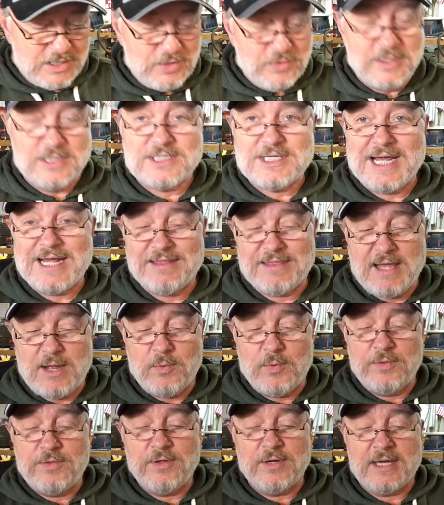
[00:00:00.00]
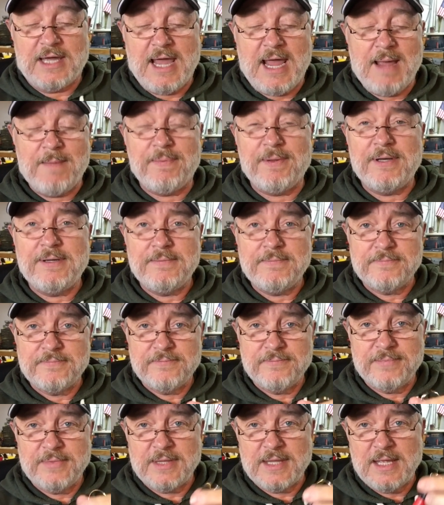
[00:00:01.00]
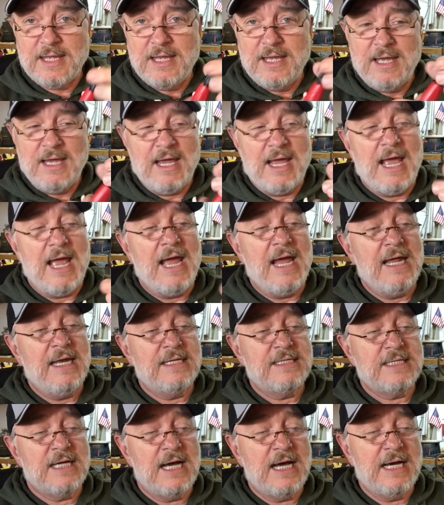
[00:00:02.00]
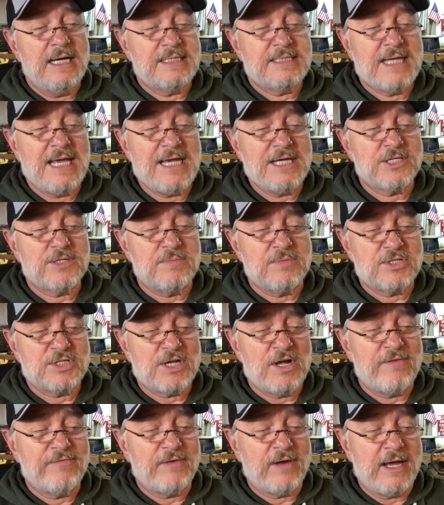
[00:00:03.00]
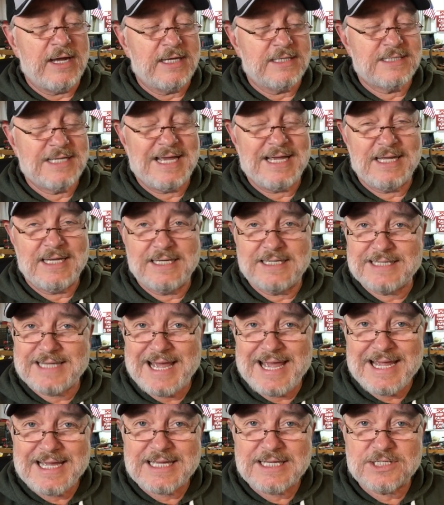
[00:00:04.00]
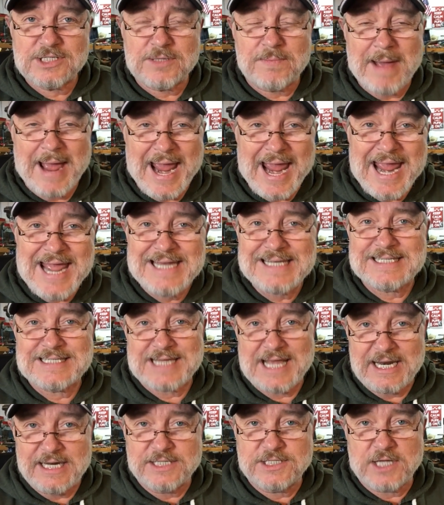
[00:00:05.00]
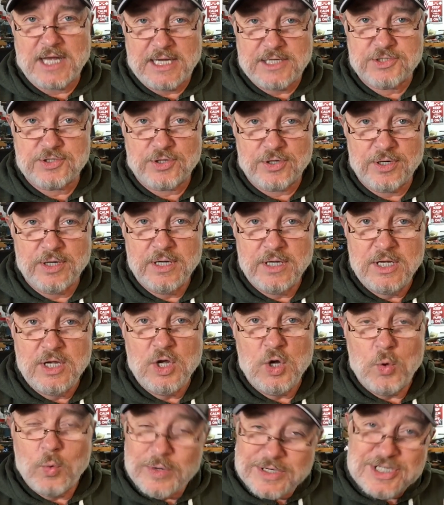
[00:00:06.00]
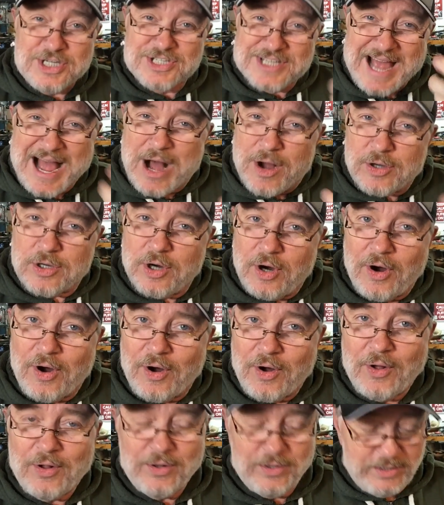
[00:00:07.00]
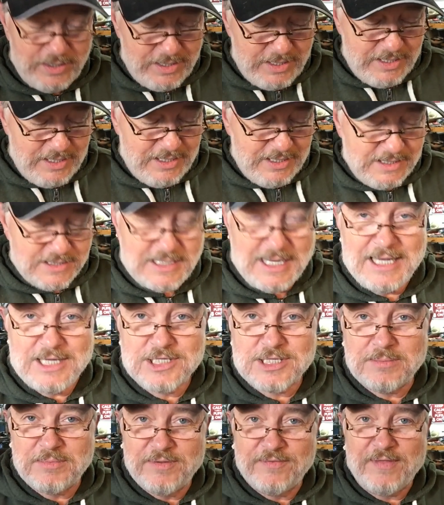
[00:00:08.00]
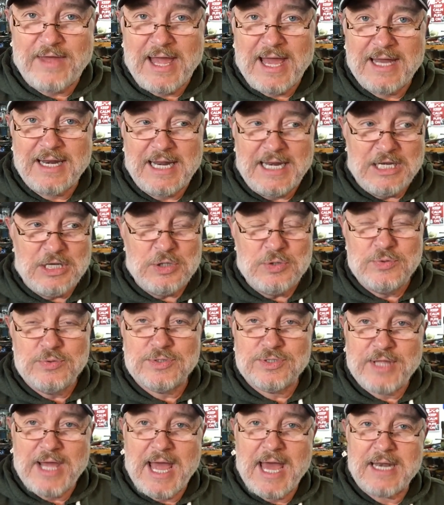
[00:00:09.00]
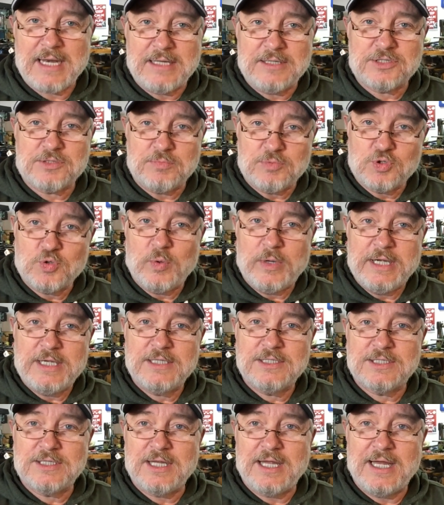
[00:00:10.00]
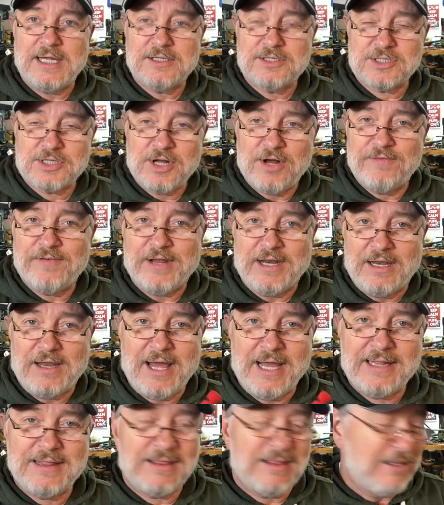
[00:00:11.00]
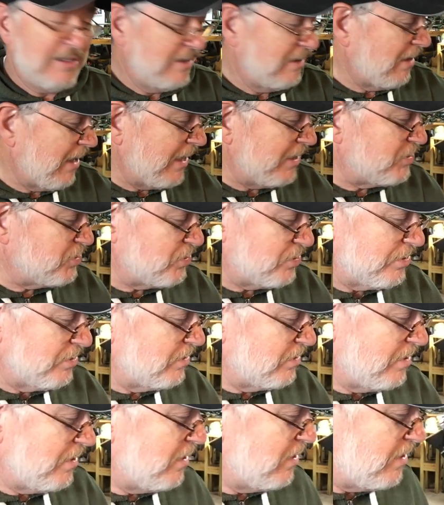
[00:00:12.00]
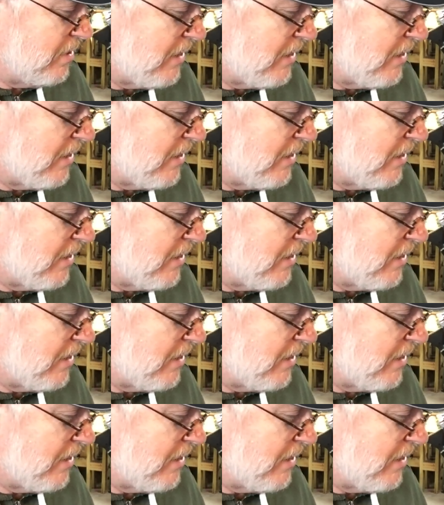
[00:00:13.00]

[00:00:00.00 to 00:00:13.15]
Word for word: you can take that with you camping and uh, take some stuff like take take some hand sanitizer, which is alcohol. Take some of that and use that and some twigs and stuff and like light your uh,